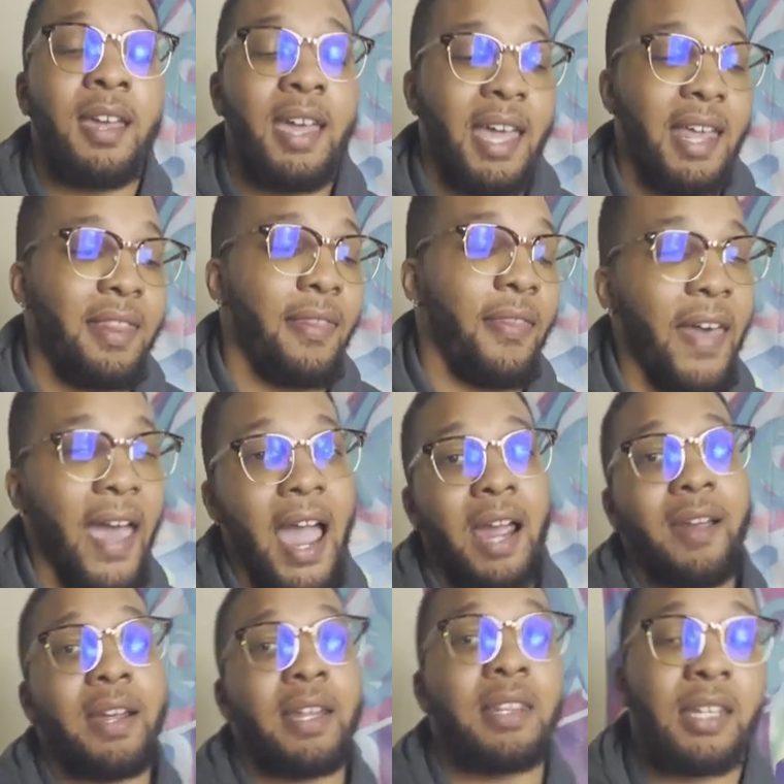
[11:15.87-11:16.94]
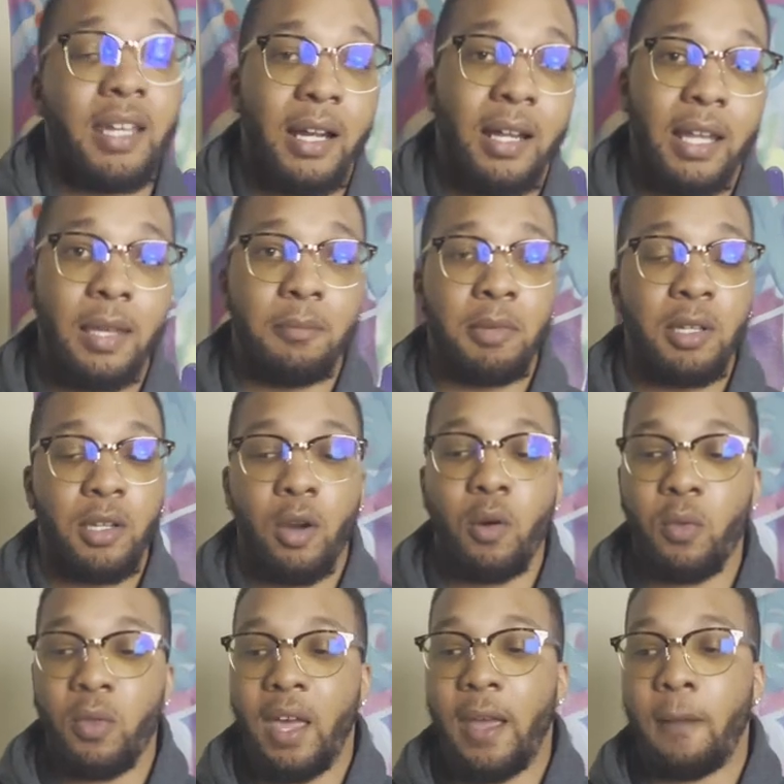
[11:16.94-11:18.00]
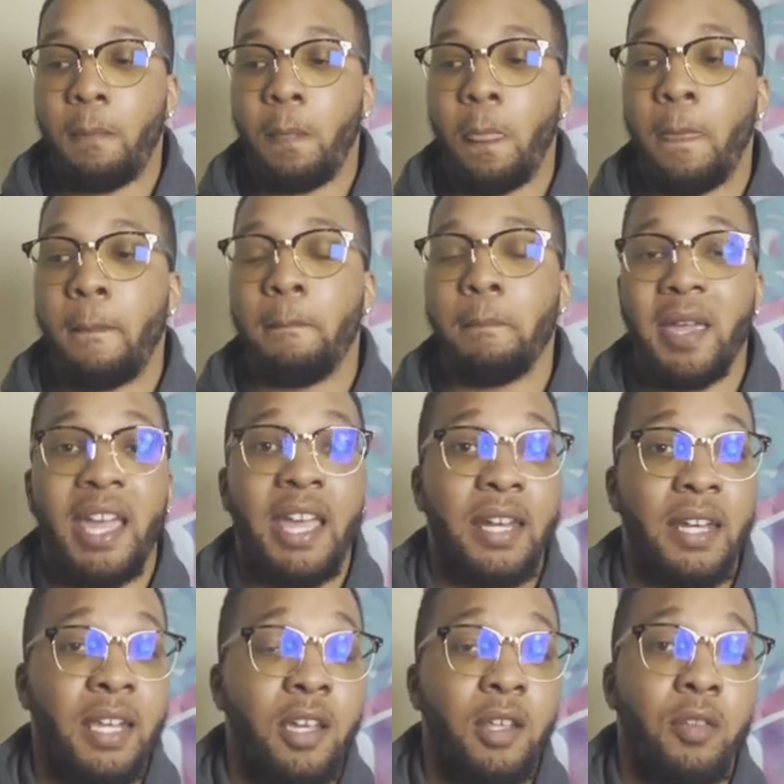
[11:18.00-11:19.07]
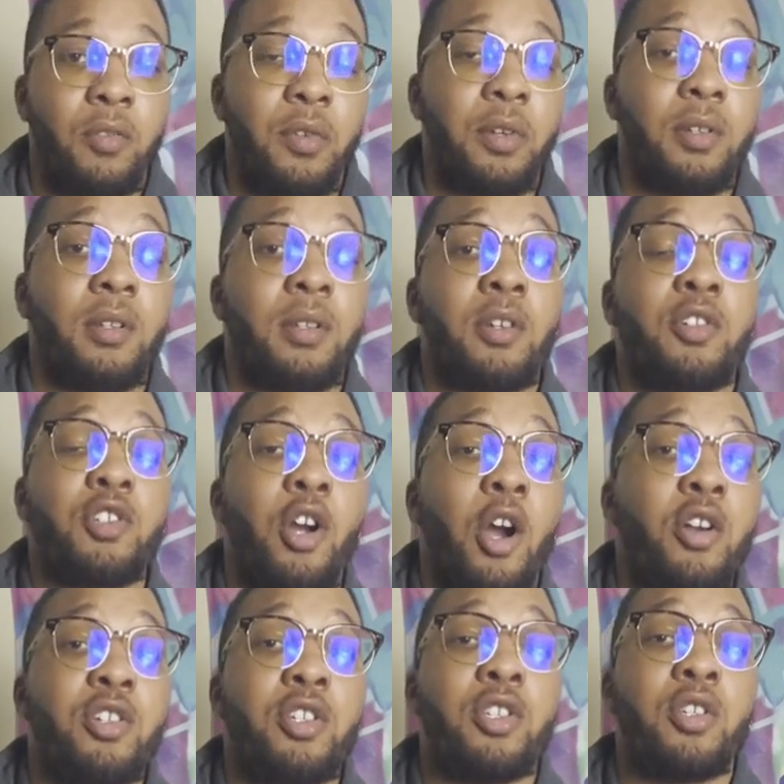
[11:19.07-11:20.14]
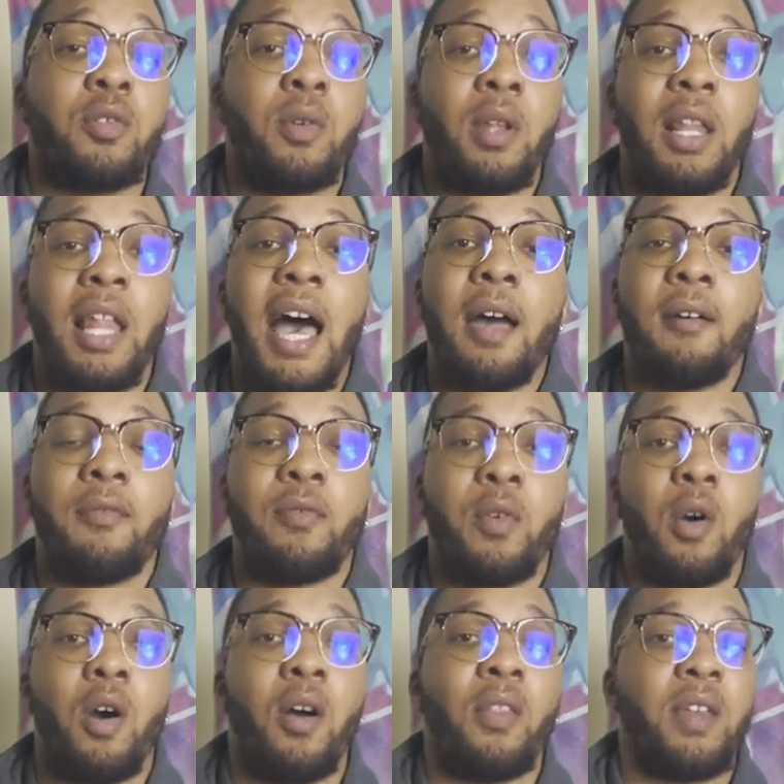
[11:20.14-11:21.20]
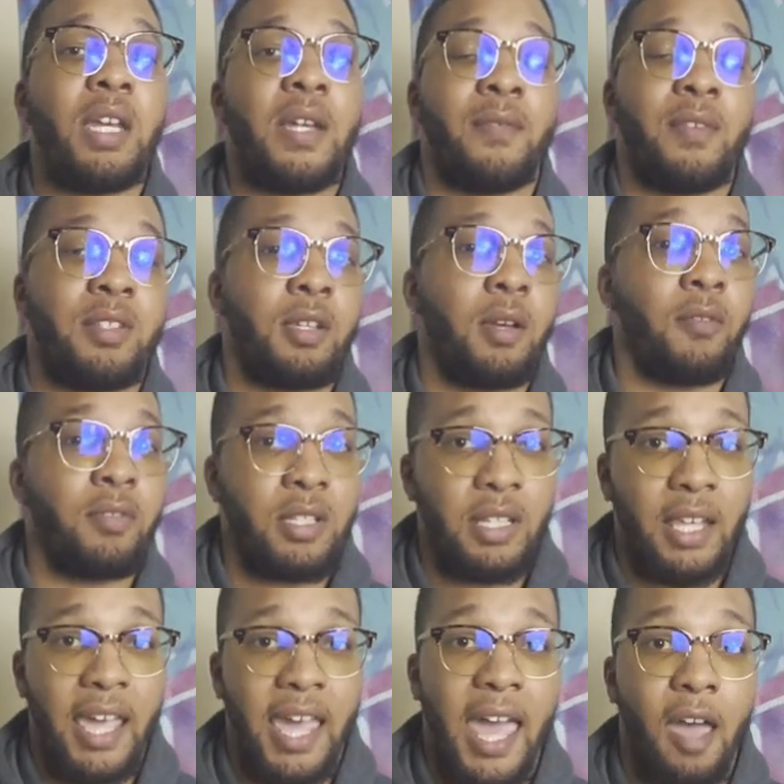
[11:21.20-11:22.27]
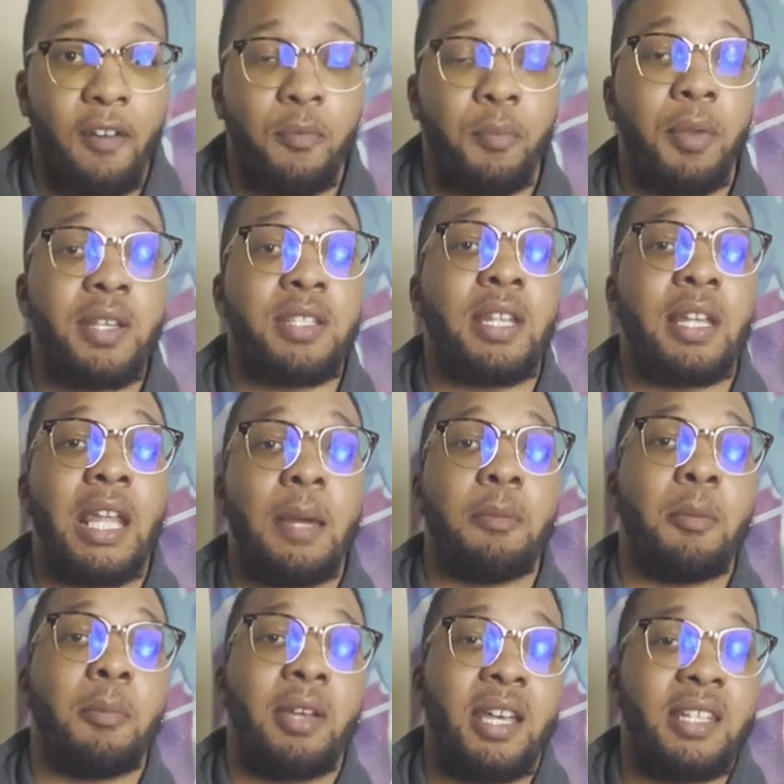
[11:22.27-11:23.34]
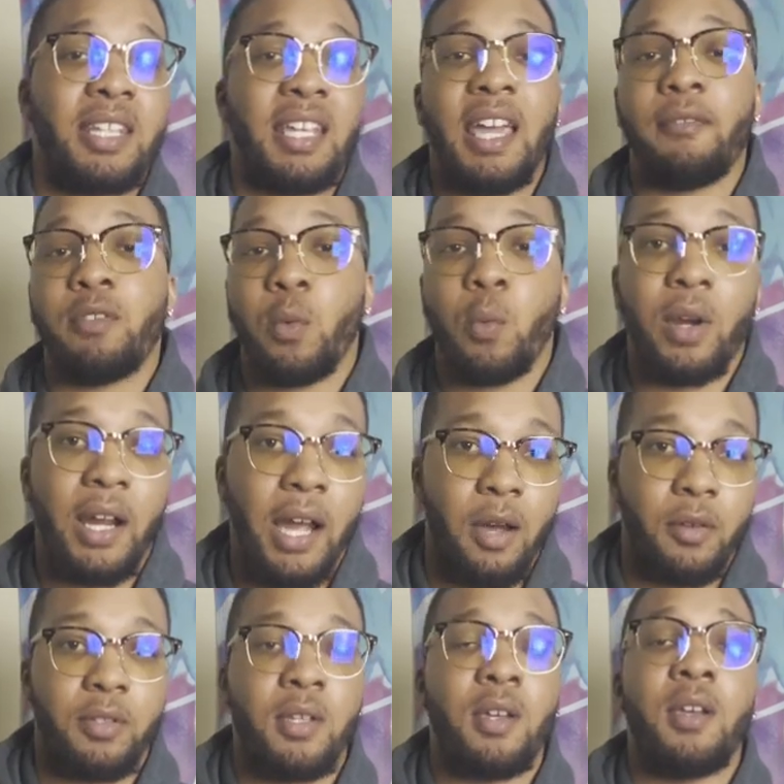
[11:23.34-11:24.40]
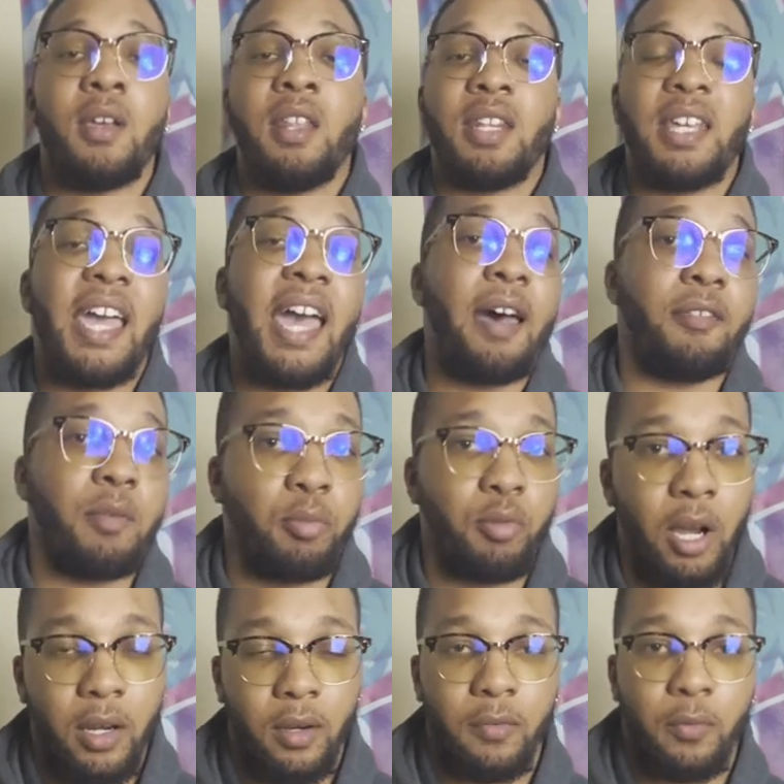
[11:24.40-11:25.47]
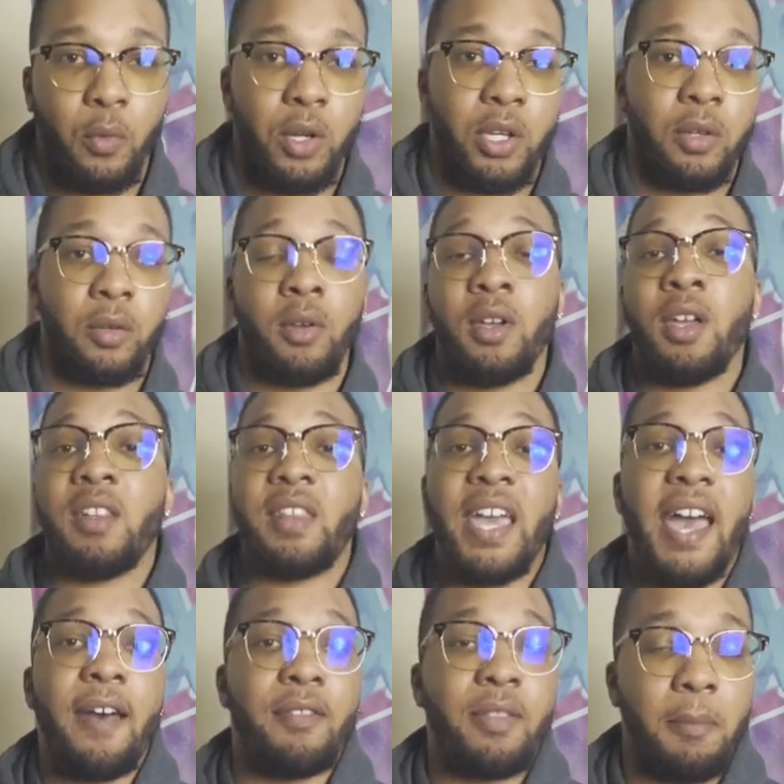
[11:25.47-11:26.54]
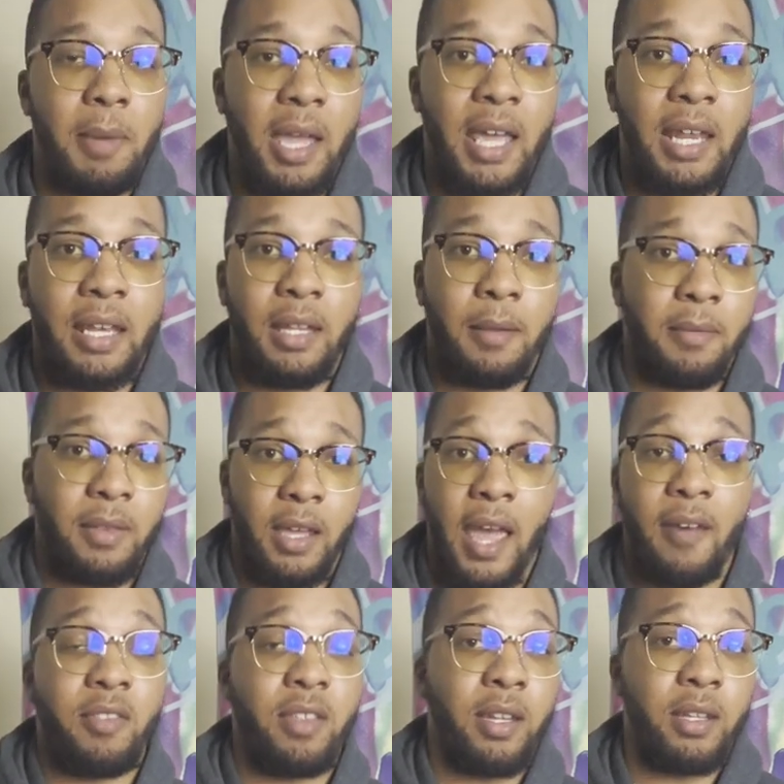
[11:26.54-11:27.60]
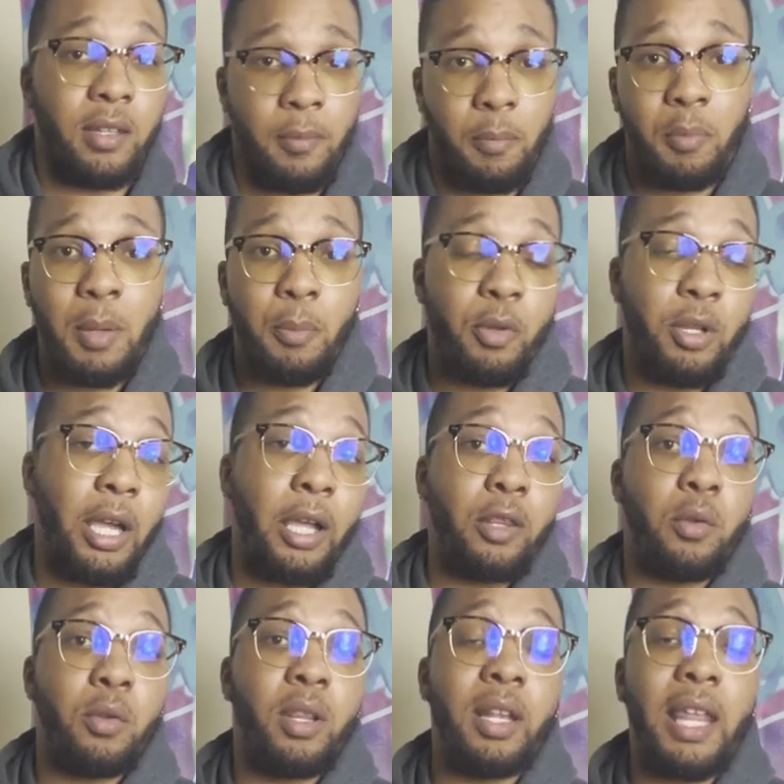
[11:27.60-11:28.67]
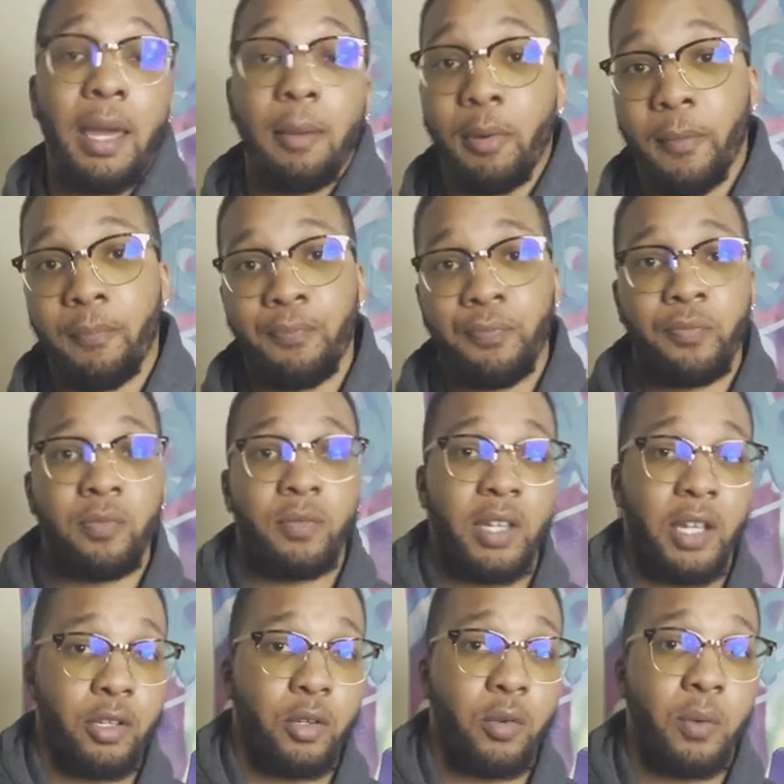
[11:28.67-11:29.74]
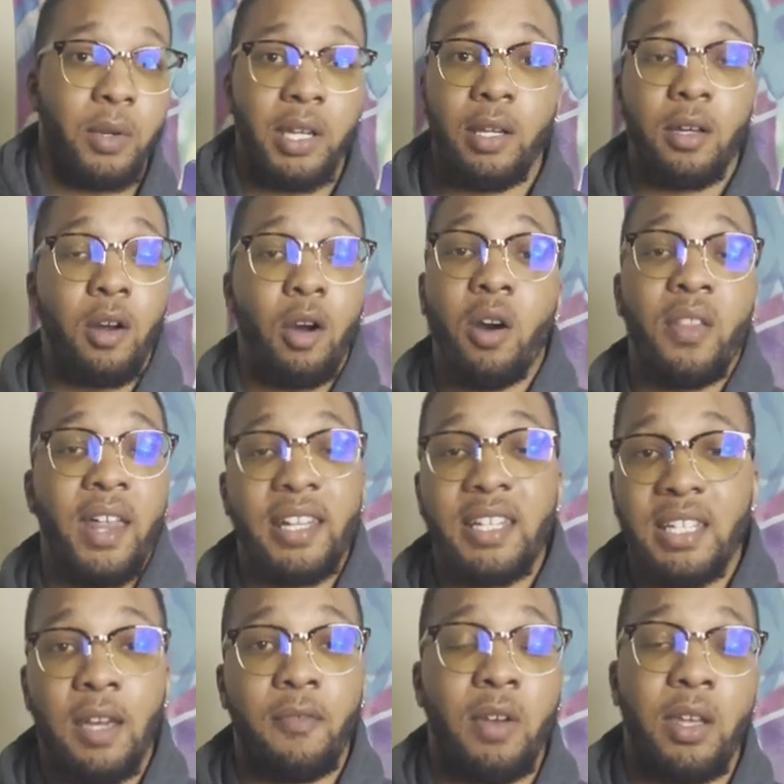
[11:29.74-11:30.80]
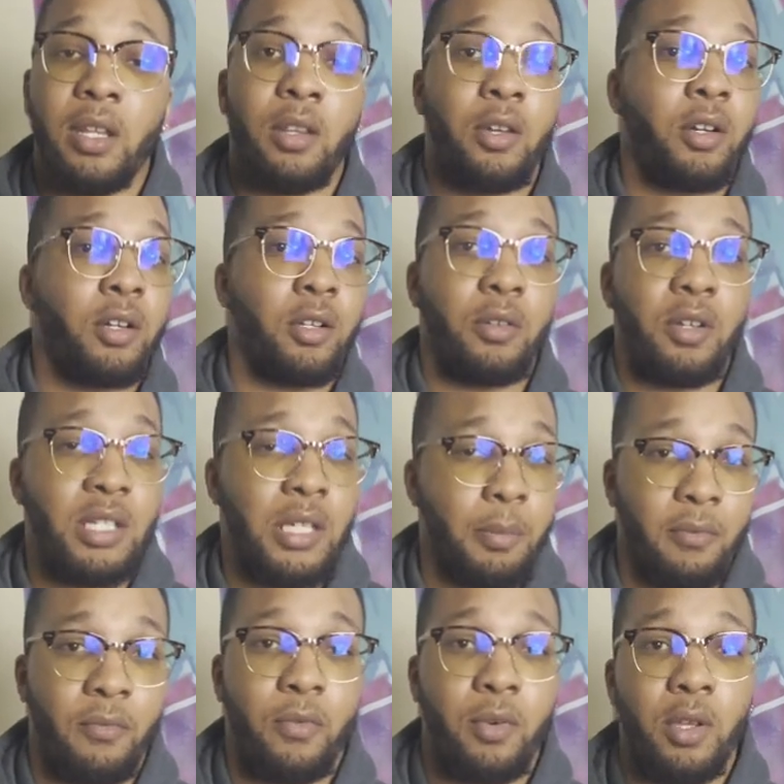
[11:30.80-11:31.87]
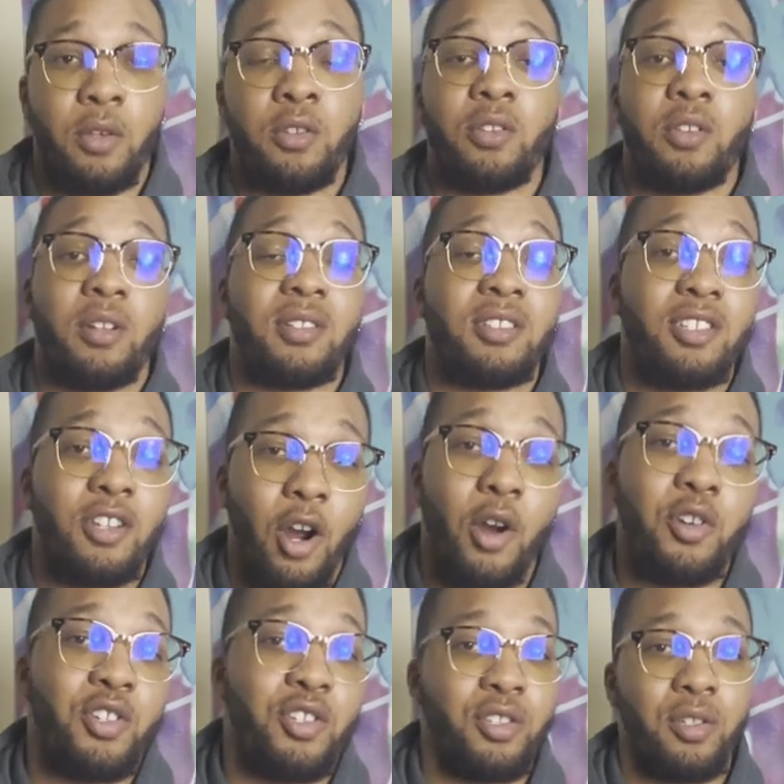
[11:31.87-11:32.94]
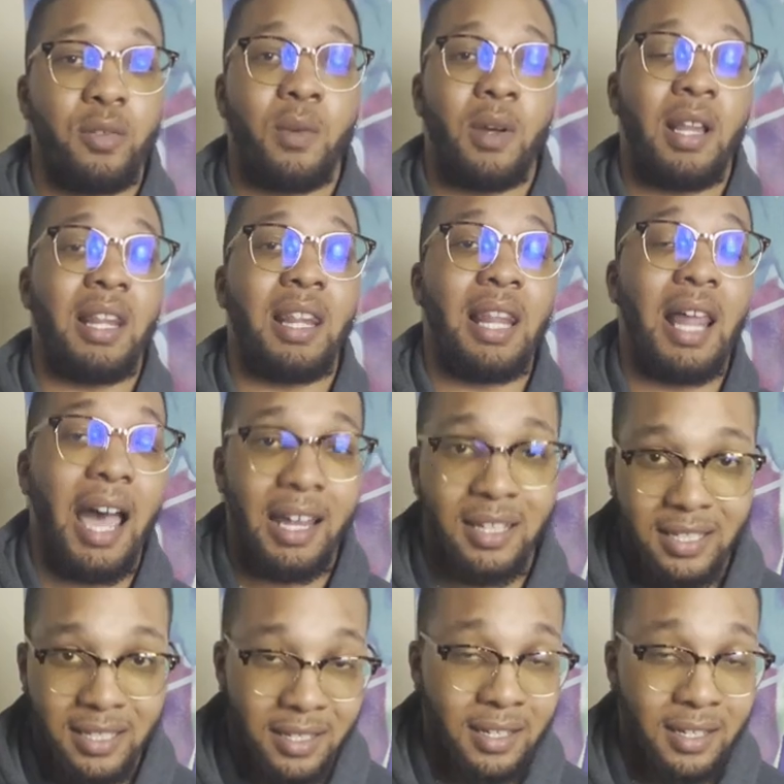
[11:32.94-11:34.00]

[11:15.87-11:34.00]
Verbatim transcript: And that right there let me know that man, they're, they're charging you a lot for all the different services they have, plus the labor because they have the warehouse. They have the product for you. They have the man, they have the, the people that can do the labor. They're doing all that stuff and then they're gonna do the shipping for you. So they're charging you a lot